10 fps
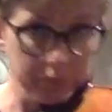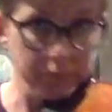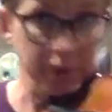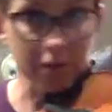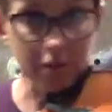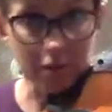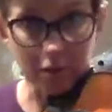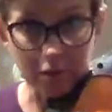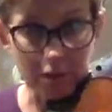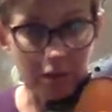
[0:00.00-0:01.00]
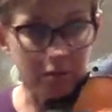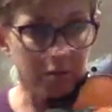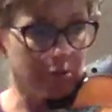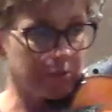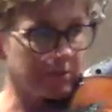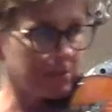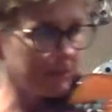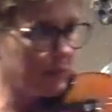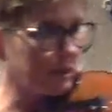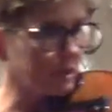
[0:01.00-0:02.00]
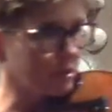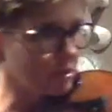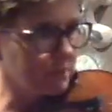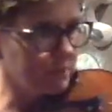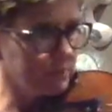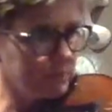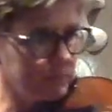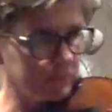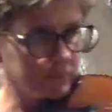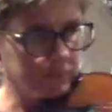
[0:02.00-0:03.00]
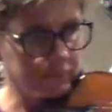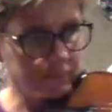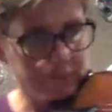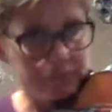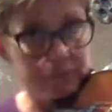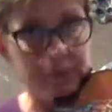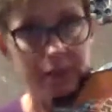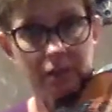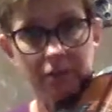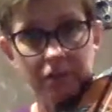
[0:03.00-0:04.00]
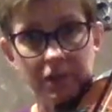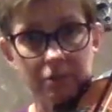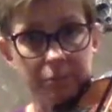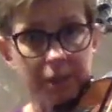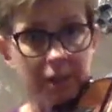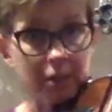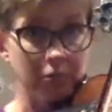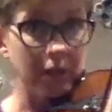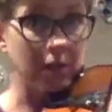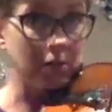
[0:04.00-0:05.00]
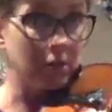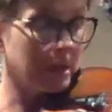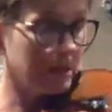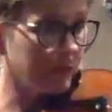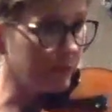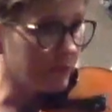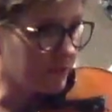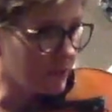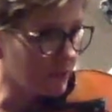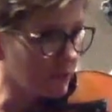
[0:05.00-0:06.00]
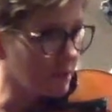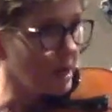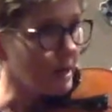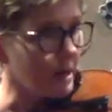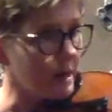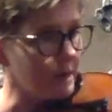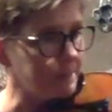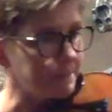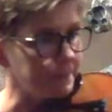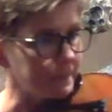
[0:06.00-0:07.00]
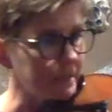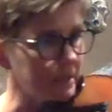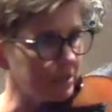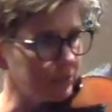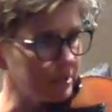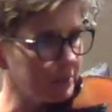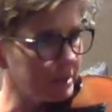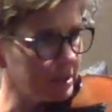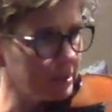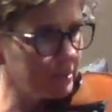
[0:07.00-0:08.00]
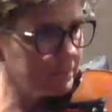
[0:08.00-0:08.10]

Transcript: there's another low first finger, A sharp, and then followed by regular high first finger. Then the rhythm here,